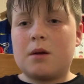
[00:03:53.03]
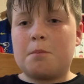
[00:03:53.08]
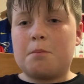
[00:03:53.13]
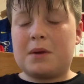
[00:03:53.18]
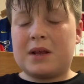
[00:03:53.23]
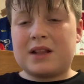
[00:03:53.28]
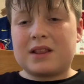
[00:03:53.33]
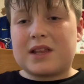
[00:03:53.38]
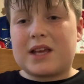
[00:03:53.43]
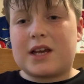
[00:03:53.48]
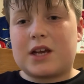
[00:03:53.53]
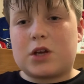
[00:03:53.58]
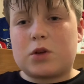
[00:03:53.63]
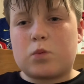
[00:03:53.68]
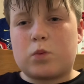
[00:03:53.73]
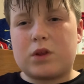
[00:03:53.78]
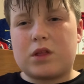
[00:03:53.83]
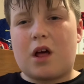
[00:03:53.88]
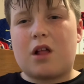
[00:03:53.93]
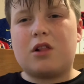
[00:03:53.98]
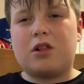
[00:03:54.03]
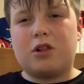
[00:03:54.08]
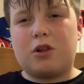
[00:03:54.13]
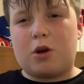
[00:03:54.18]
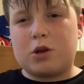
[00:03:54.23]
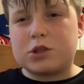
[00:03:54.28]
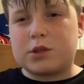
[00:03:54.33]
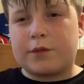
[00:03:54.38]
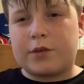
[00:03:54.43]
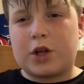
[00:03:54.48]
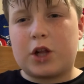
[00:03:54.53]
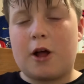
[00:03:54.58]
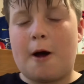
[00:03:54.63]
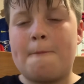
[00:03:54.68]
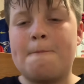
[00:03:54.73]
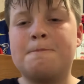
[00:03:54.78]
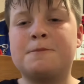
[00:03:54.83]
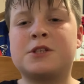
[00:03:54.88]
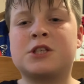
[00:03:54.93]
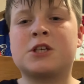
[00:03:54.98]
been linked with a lot of
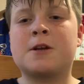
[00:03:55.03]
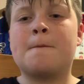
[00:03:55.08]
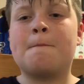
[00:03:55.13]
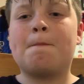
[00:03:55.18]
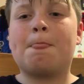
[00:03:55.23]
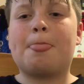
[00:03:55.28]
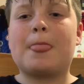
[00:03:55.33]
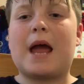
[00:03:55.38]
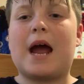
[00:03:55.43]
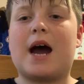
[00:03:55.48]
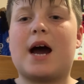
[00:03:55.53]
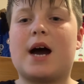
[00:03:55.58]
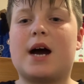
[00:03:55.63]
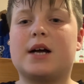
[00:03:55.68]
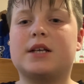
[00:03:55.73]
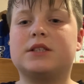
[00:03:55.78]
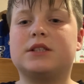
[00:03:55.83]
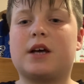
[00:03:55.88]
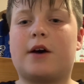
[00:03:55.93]
clubs, and